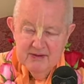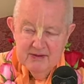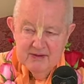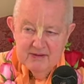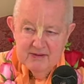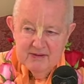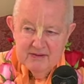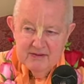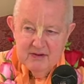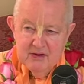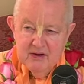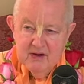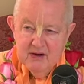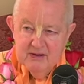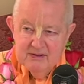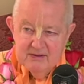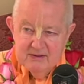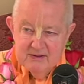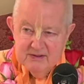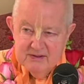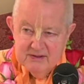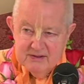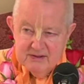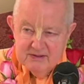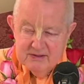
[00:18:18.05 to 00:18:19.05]

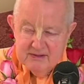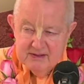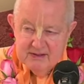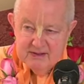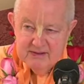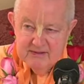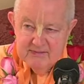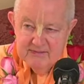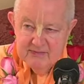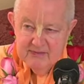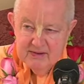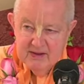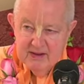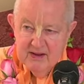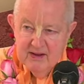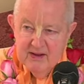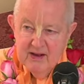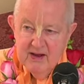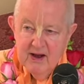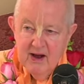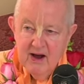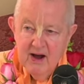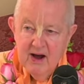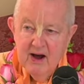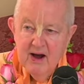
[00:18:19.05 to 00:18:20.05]
causelessly,
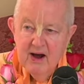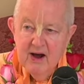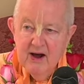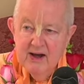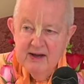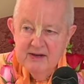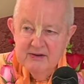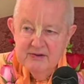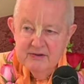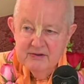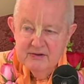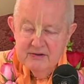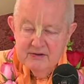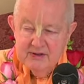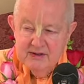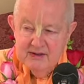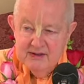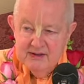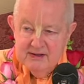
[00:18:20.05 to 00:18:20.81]
ahaituki.